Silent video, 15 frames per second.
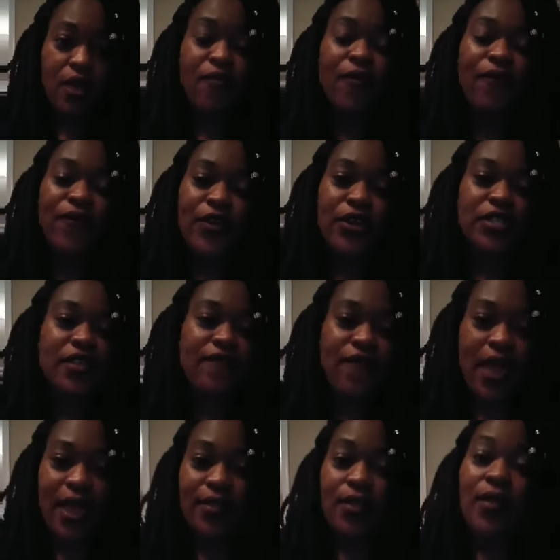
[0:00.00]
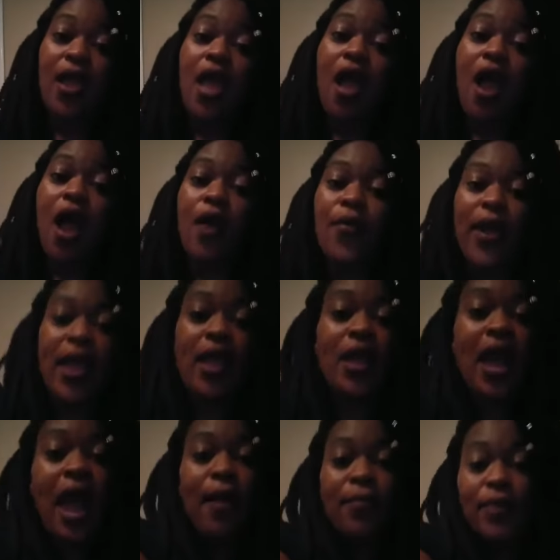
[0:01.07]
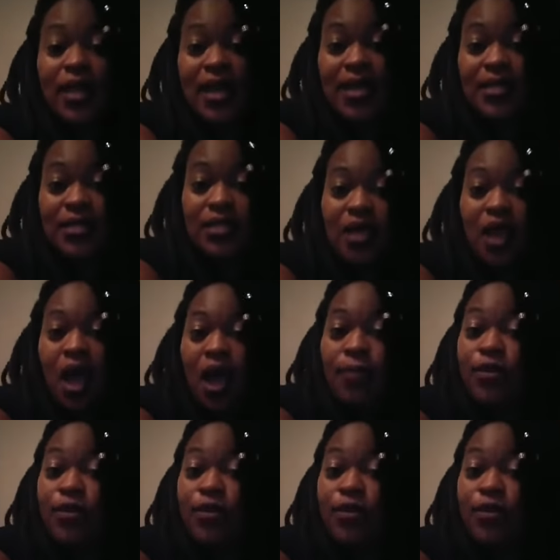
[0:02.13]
from fear to faith. All right. God bless.